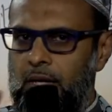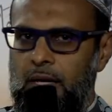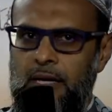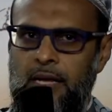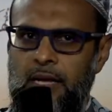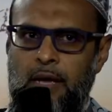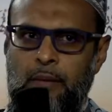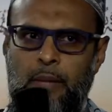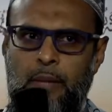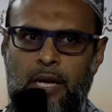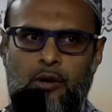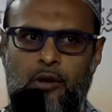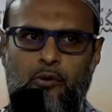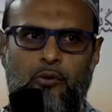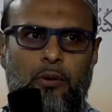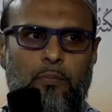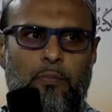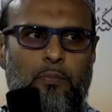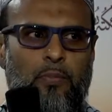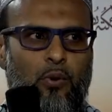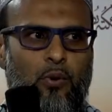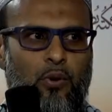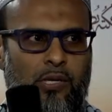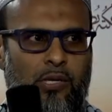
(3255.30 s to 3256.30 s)
there are many
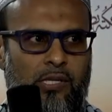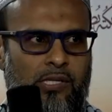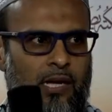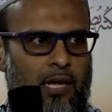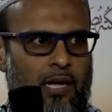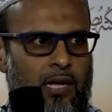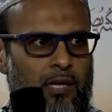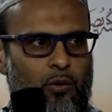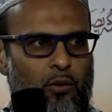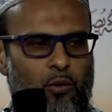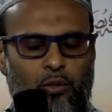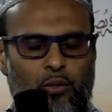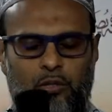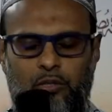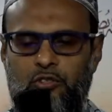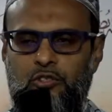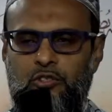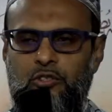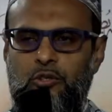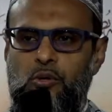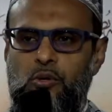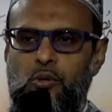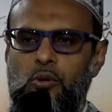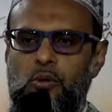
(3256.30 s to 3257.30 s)
reports that
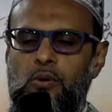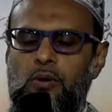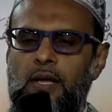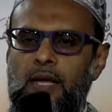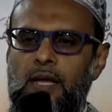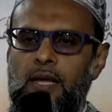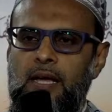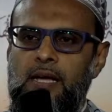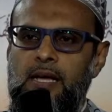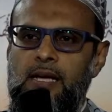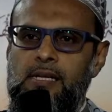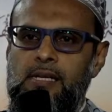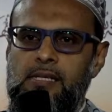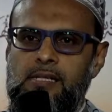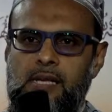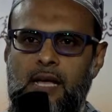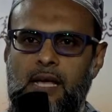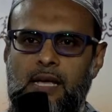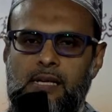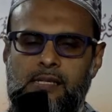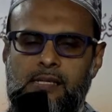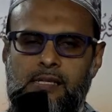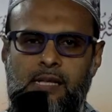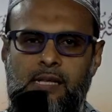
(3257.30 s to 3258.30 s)
also
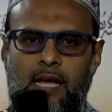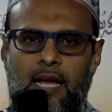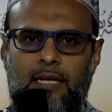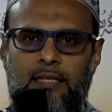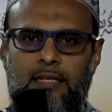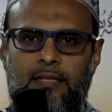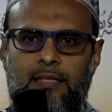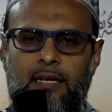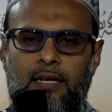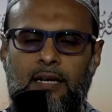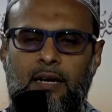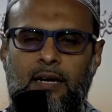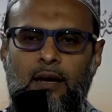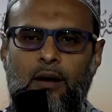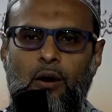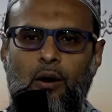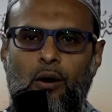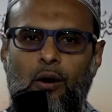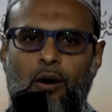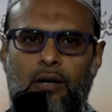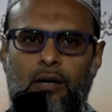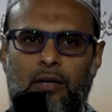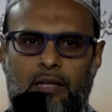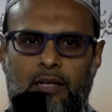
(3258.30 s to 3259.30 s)
says that
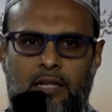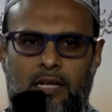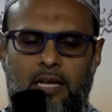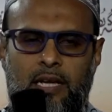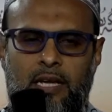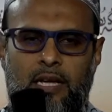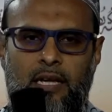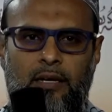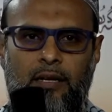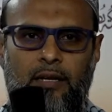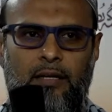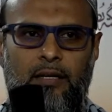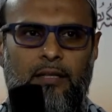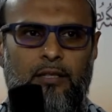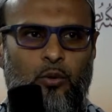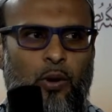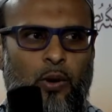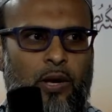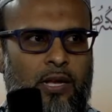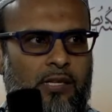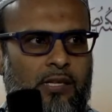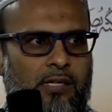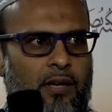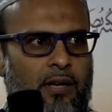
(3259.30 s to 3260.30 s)
on the
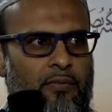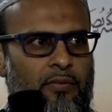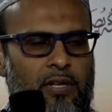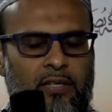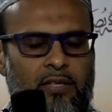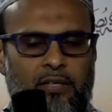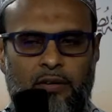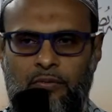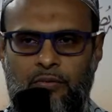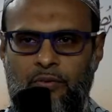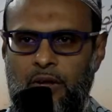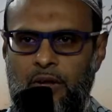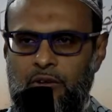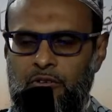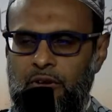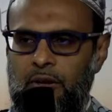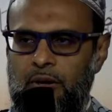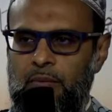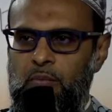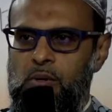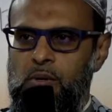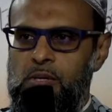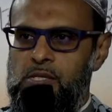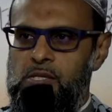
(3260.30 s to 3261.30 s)
27th of
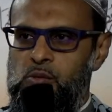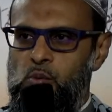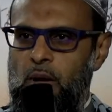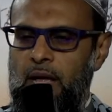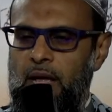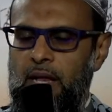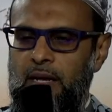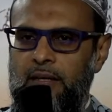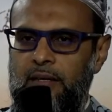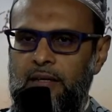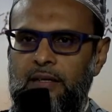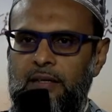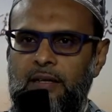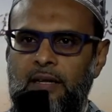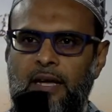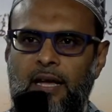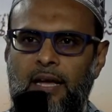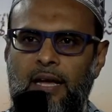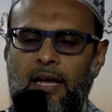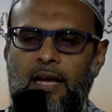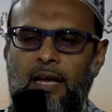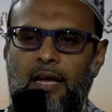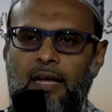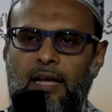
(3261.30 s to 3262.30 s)
Rajab was when
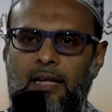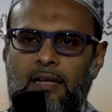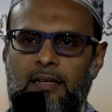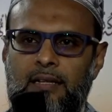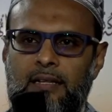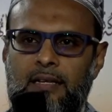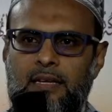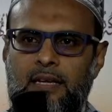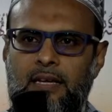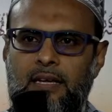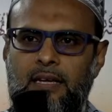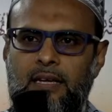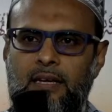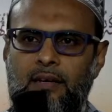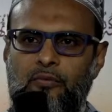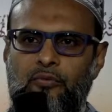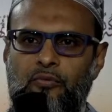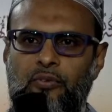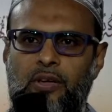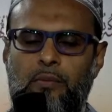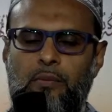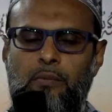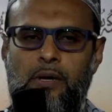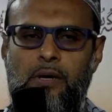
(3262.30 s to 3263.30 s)
the
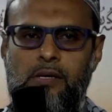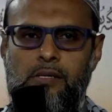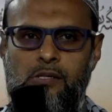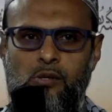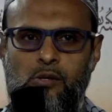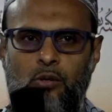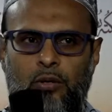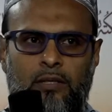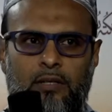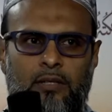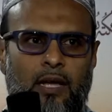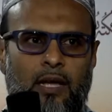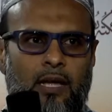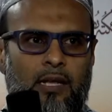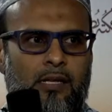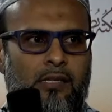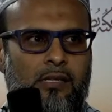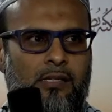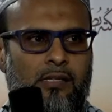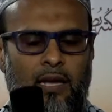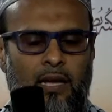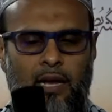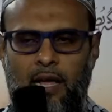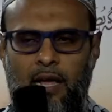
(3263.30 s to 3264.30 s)
famous Sultan
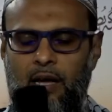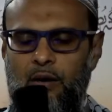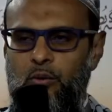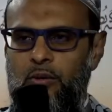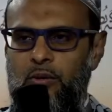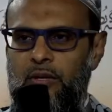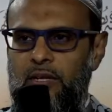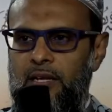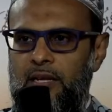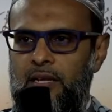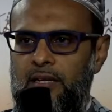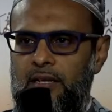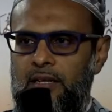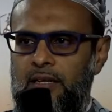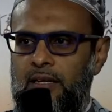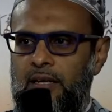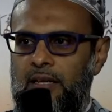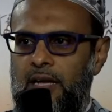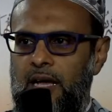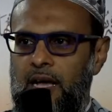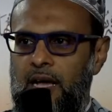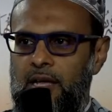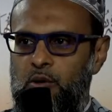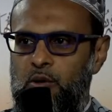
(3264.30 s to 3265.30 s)

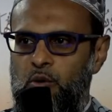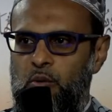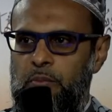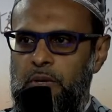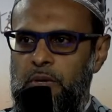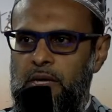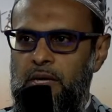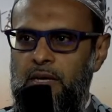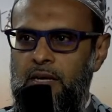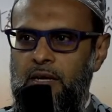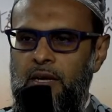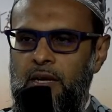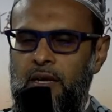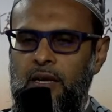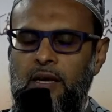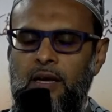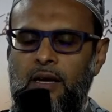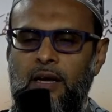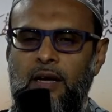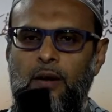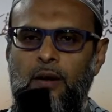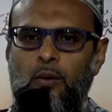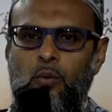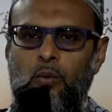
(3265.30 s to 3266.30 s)
Salahuddin
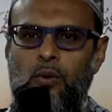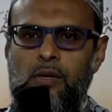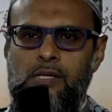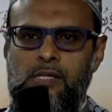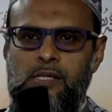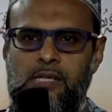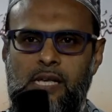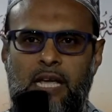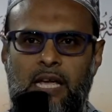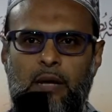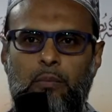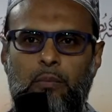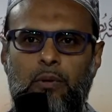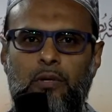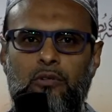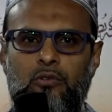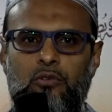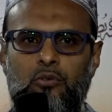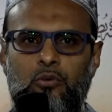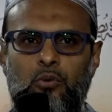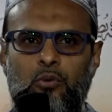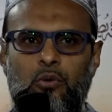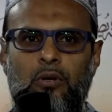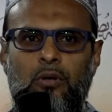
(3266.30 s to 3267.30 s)
Ayyubi was able
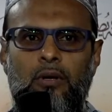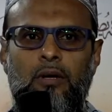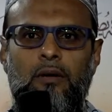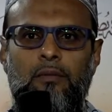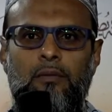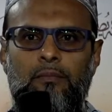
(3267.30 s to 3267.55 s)
to